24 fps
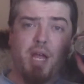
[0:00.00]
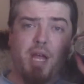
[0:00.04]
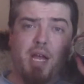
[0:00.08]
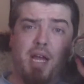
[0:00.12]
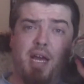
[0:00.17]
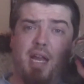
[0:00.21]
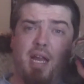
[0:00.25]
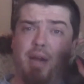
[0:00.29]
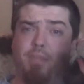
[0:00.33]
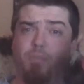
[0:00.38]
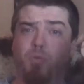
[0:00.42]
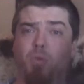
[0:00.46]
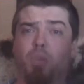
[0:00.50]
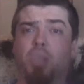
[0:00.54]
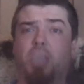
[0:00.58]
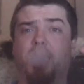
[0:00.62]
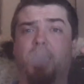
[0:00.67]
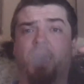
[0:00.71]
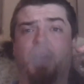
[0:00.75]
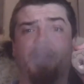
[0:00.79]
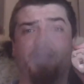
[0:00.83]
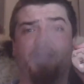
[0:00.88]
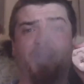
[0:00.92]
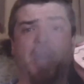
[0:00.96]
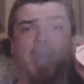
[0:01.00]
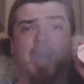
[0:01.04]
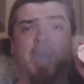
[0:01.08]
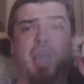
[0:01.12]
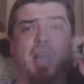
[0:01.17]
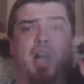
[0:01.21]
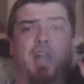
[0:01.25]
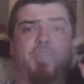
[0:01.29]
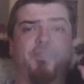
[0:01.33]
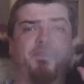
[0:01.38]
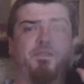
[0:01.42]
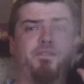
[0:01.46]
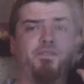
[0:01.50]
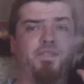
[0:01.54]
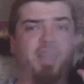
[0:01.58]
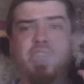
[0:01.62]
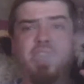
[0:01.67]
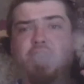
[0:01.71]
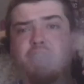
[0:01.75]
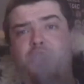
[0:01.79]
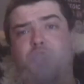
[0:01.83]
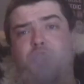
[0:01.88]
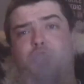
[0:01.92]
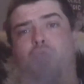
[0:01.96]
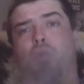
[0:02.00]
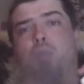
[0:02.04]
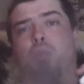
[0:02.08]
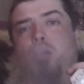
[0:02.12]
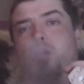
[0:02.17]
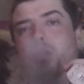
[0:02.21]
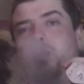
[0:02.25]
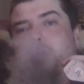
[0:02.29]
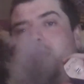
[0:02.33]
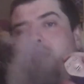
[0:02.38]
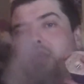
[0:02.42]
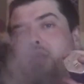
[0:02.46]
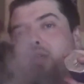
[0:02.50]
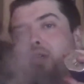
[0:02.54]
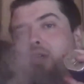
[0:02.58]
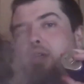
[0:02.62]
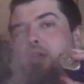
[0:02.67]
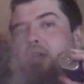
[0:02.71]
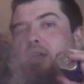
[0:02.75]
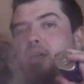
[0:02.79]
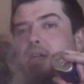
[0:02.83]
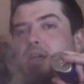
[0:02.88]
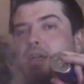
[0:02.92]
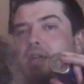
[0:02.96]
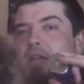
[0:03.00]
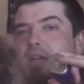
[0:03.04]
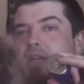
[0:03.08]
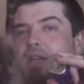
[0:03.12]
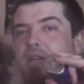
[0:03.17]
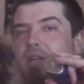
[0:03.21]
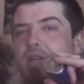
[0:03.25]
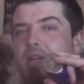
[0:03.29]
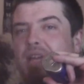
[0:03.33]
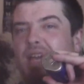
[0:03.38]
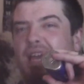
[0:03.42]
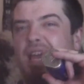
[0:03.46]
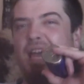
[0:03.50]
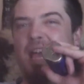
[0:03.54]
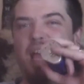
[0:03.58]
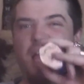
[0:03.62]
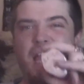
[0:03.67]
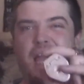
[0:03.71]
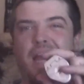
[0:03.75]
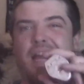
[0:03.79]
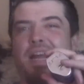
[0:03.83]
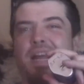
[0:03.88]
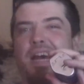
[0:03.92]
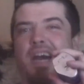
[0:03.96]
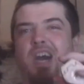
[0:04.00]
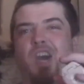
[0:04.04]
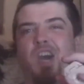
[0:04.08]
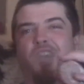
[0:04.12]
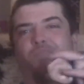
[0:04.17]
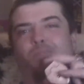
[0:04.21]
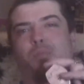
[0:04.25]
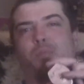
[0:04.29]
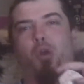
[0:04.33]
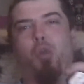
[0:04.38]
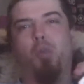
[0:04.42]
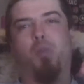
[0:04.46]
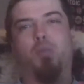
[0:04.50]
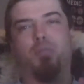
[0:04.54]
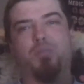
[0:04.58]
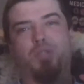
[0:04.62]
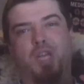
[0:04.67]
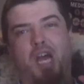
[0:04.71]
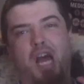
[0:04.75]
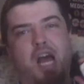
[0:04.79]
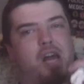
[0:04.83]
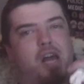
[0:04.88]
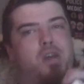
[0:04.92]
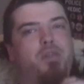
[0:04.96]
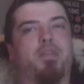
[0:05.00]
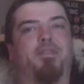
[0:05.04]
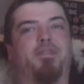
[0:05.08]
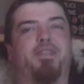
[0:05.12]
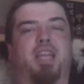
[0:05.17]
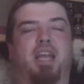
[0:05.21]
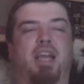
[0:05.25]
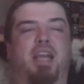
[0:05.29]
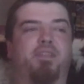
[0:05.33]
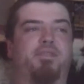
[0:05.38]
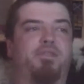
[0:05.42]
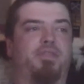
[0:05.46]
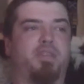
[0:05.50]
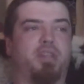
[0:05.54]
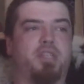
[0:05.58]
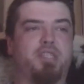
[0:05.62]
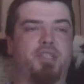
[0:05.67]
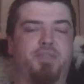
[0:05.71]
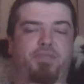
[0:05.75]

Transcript: And I'm going to give that a very strong 8.5 bottles out of 10 for its